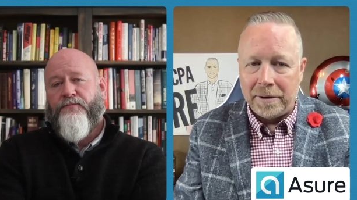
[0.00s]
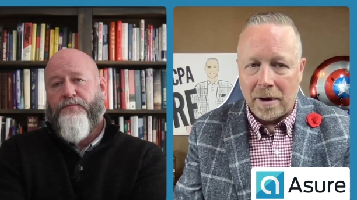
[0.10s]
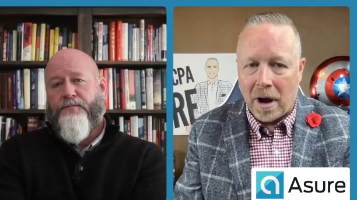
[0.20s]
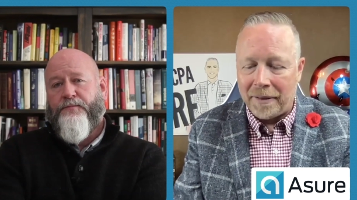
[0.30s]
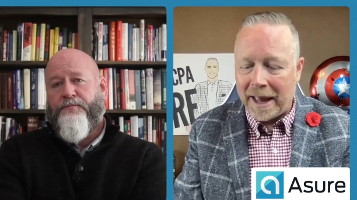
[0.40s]

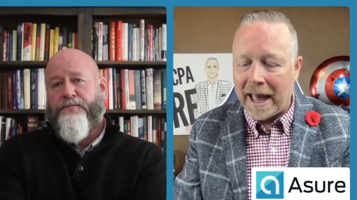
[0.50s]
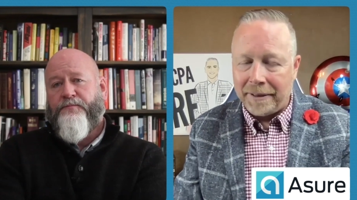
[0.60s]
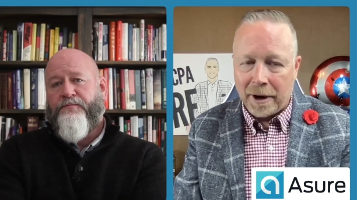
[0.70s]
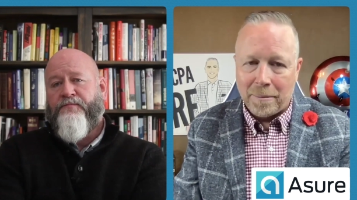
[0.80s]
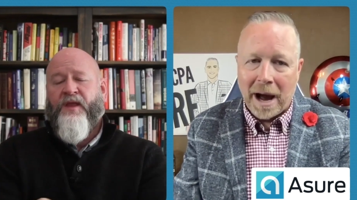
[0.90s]
Speaker 1: it on the
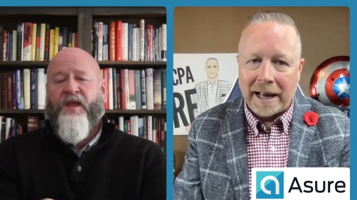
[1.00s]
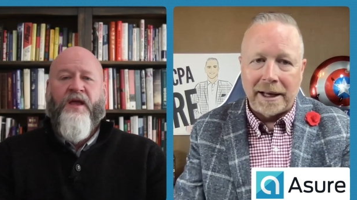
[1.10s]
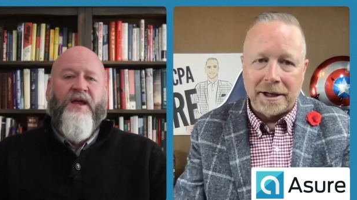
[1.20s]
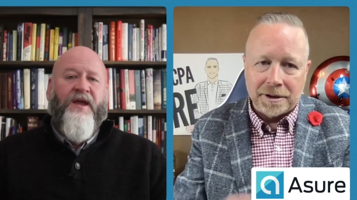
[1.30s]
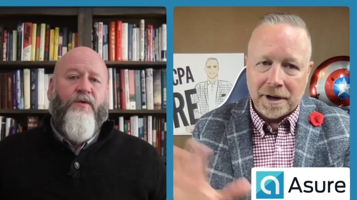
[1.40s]
head there,
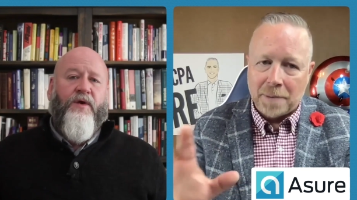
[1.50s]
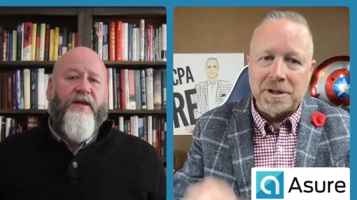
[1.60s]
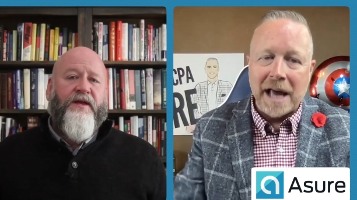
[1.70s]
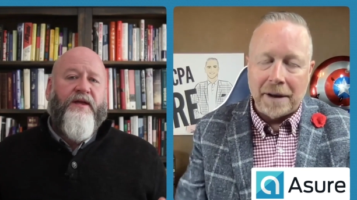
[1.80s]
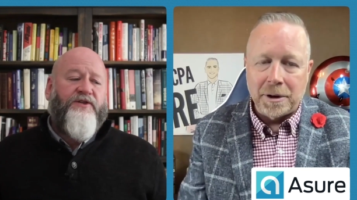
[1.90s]
Mike. And it well,
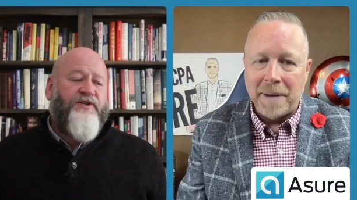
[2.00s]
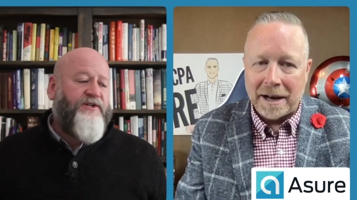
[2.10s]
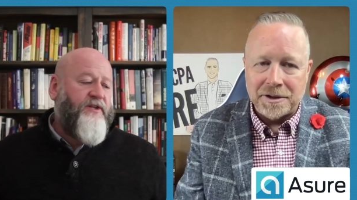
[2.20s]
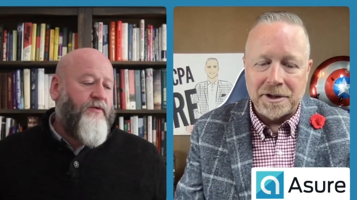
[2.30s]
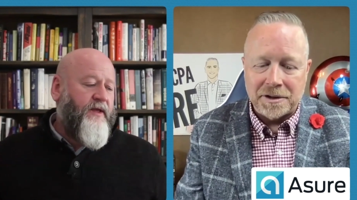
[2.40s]
comes and down to did,
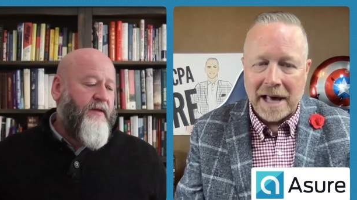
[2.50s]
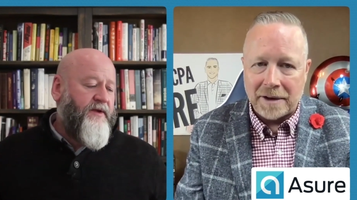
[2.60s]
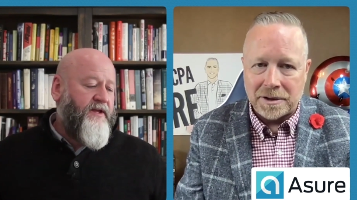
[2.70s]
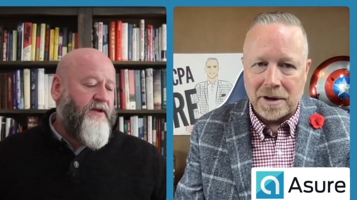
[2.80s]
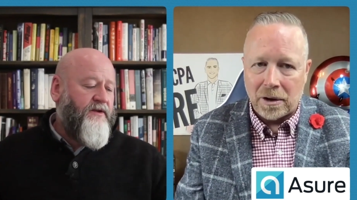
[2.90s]
about six
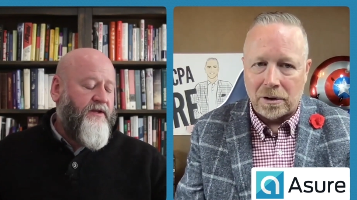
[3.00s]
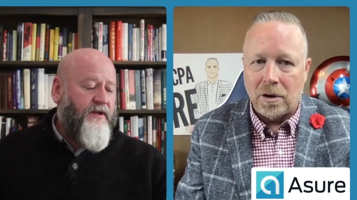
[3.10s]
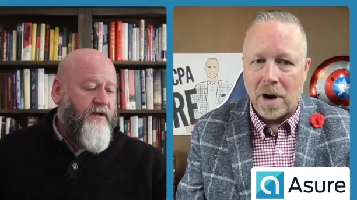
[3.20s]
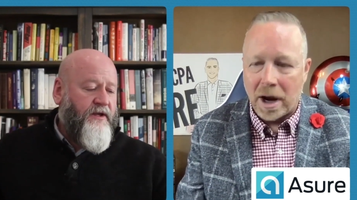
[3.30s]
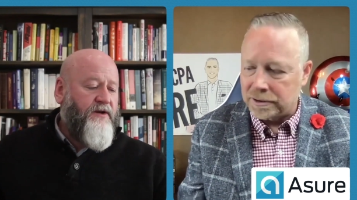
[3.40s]
thousand dollars.
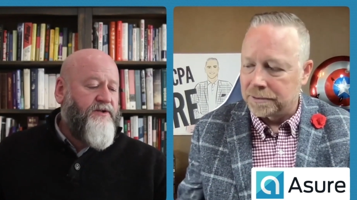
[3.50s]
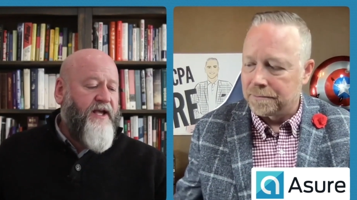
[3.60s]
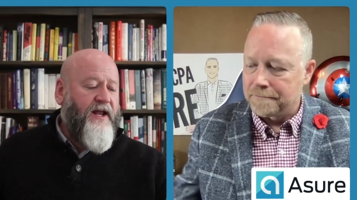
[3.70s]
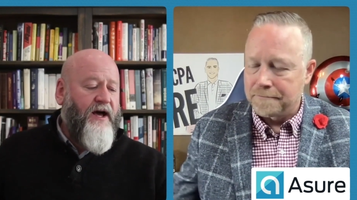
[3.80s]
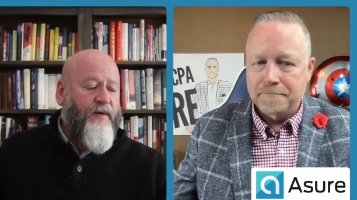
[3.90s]
Here's kind
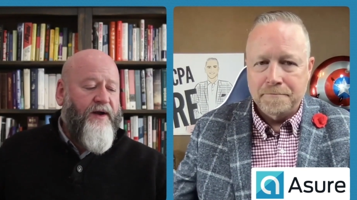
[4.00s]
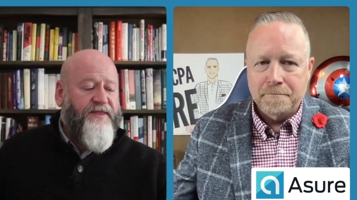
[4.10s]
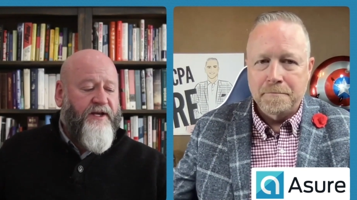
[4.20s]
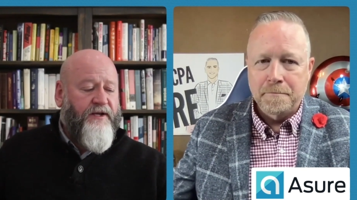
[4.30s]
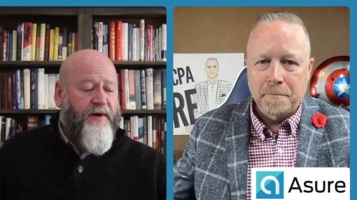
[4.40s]
Speaker 2: of how I
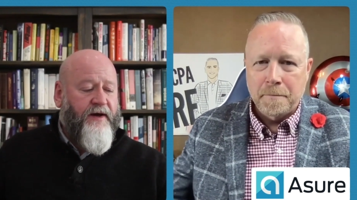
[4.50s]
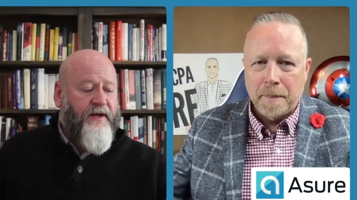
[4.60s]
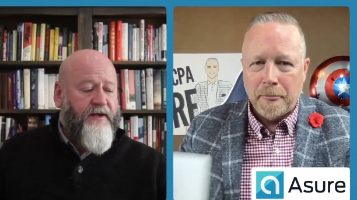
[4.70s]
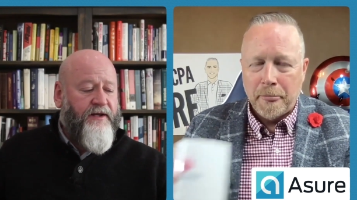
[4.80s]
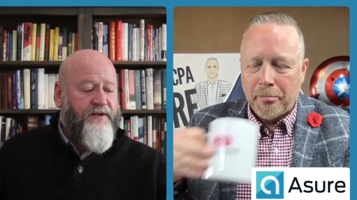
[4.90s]
think about it,
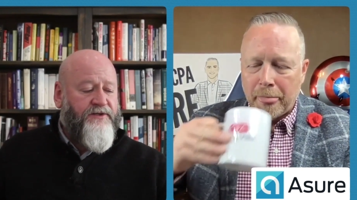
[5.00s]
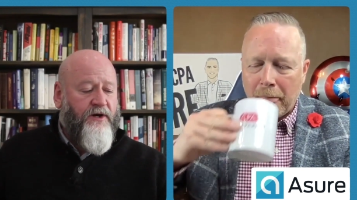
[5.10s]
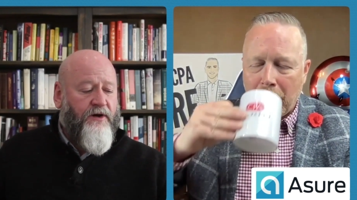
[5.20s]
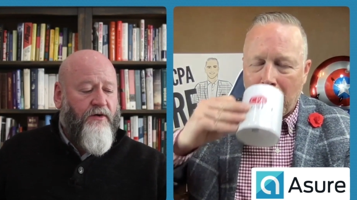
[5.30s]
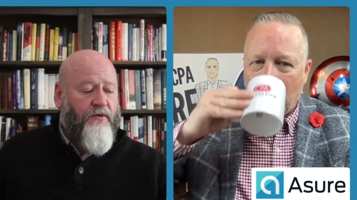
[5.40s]
and
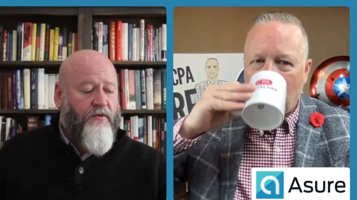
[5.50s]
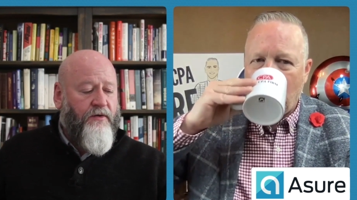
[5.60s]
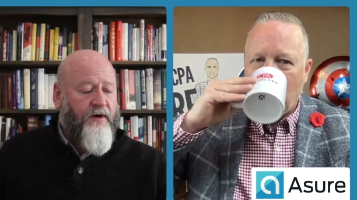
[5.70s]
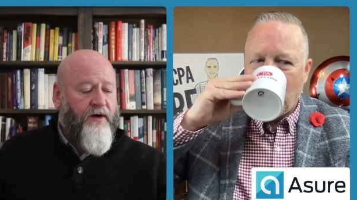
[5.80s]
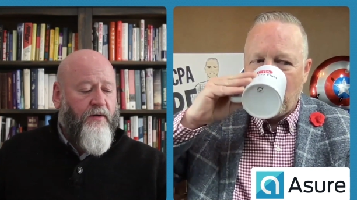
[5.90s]
so
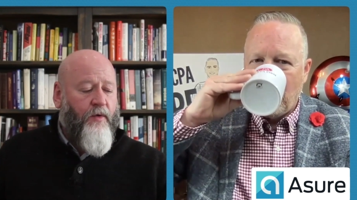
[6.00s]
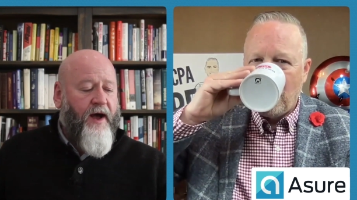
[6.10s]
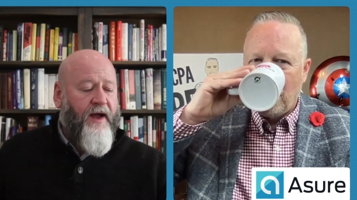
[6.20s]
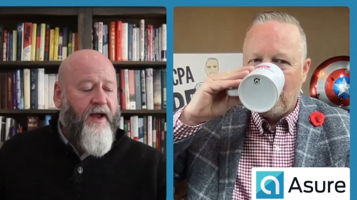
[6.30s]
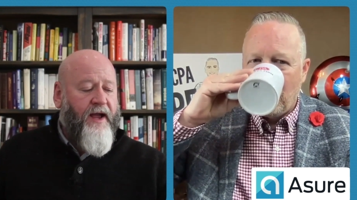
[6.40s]

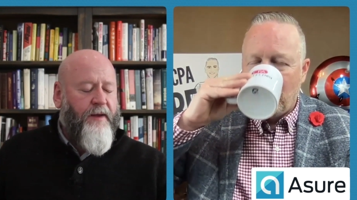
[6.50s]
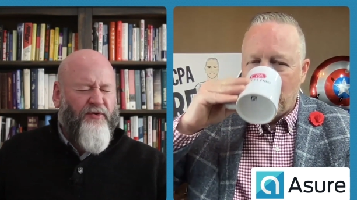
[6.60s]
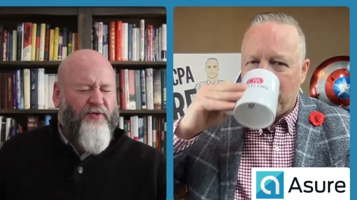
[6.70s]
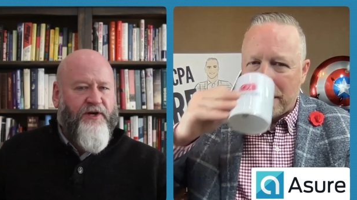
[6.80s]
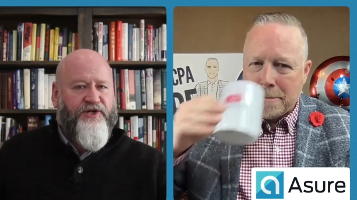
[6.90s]
why I
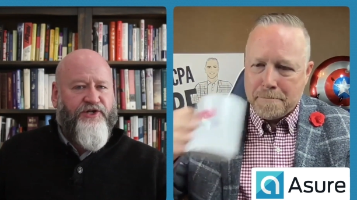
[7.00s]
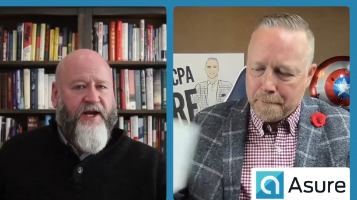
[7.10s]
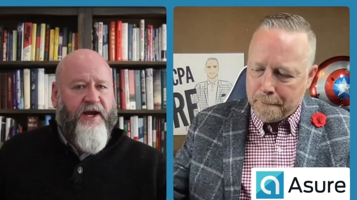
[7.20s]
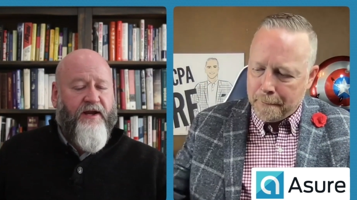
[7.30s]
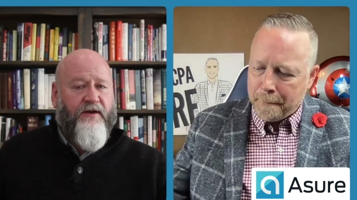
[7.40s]

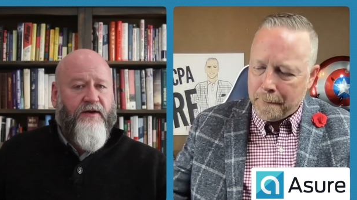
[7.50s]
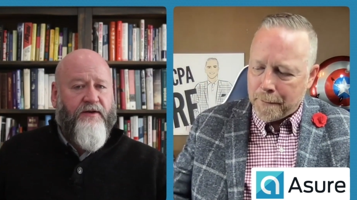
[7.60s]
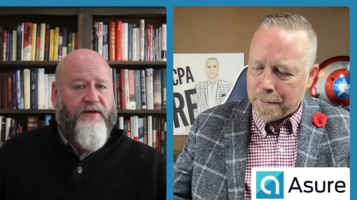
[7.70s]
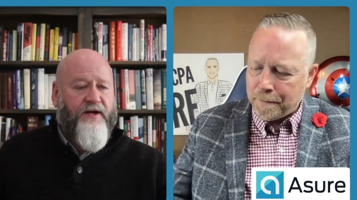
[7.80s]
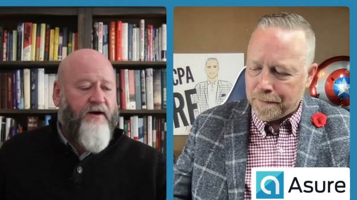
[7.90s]
appreciate
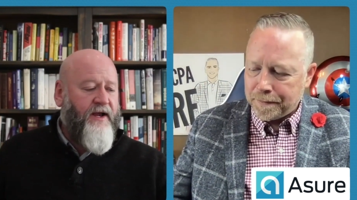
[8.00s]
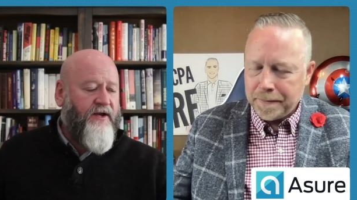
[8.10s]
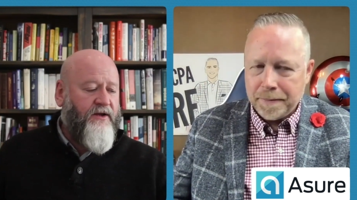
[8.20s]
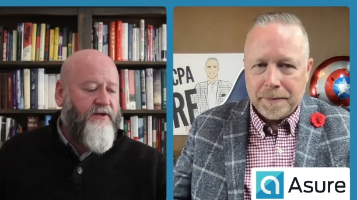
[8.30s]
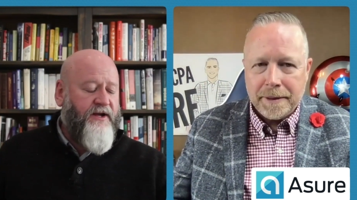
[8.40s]
dare I
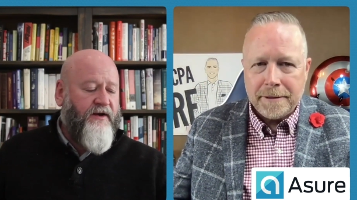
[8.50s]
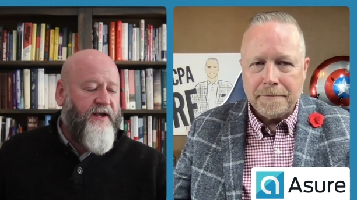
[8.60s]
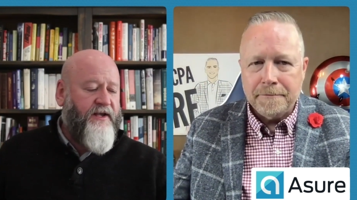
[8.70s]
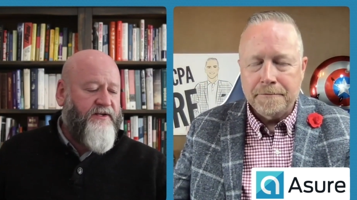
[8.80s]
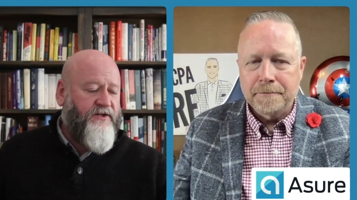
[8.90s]
dare
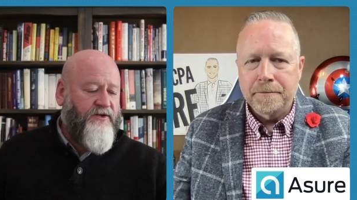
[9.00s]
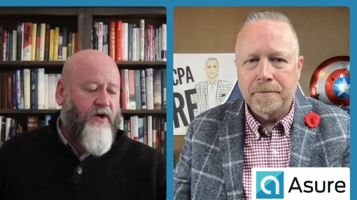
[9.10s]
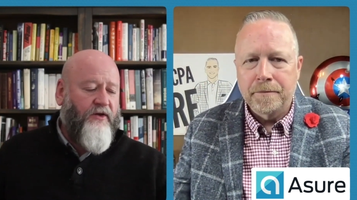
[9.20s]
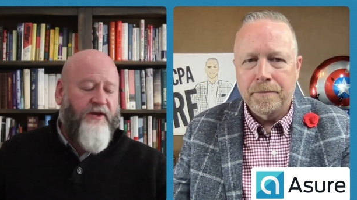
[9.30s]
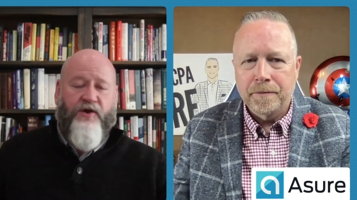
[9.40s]
I
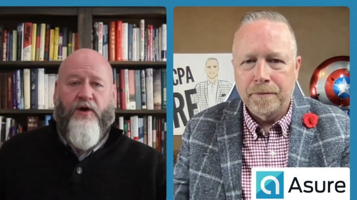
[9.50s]
call it your